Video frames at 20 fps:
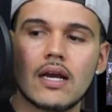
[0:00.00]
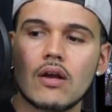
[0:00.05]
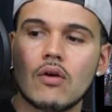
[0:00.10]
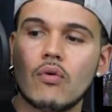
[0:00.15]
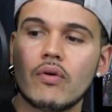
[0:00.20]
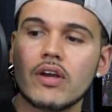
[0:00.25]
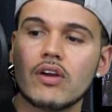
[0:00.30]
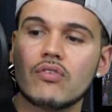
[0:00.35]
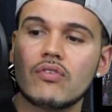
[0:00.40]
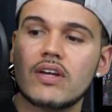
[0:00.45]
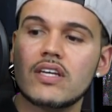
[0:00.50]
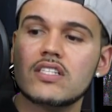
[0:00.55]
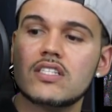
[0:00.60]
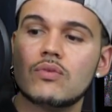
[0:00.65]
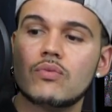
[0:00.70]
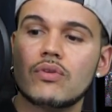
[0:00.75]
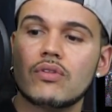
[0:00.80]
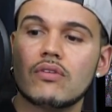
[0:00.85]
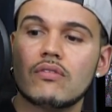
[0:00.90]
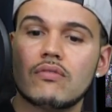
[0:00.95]
going crazy
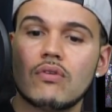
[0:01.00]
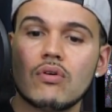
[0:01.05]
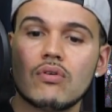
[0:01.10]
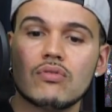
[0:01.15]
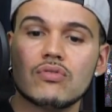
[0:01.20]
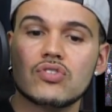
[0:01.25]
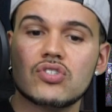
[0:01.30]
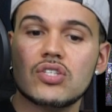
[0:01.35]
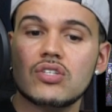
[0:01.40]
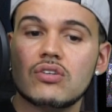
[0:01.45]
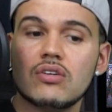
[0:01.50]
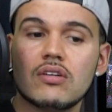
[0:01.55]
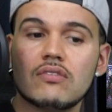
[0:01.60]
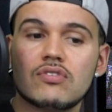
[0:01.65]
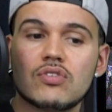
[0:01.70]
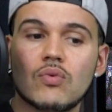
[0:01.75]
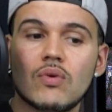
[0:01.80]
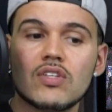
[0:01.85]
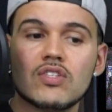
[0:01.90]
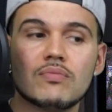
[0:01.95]
with her vocals. She could if
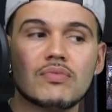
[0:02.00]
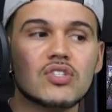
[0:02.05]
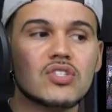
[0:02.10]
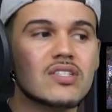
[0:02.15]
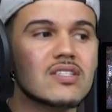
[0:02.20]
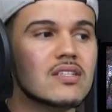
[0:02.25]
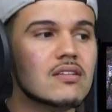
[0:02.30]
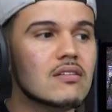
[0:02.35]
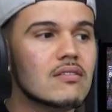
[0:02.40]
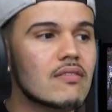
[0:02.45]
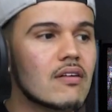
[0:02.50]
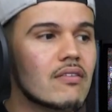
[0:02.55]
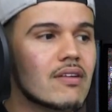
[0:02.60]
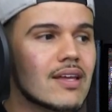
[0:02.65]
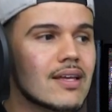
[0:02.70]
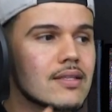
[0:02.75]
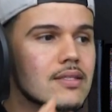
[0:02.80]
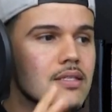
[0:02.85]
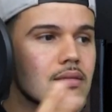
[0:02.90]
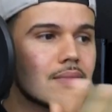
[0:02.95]
she wants, but she's in a very
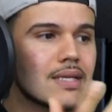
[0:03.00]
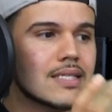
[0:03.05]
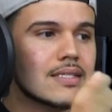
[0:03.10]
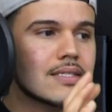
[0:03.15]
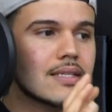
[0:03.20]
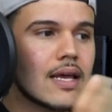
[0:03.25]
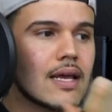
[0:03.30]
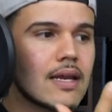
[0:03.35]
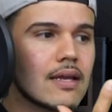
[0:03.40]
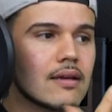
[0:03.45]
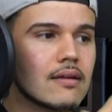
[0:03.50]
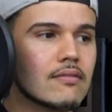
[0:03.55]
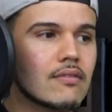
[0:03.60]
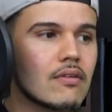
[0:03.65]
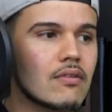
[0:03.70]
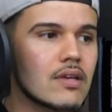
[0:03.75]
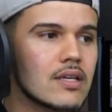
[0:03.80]
intimate setting.